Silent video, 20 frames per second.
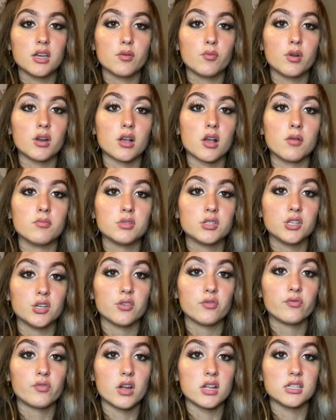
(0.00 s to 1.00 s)
when it comes to your
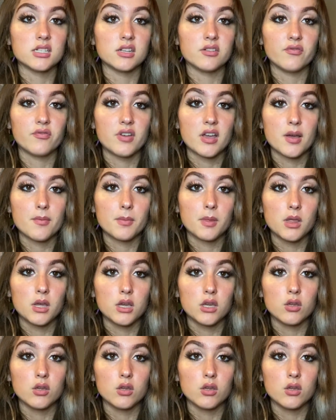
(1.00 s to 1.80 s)
friends and family.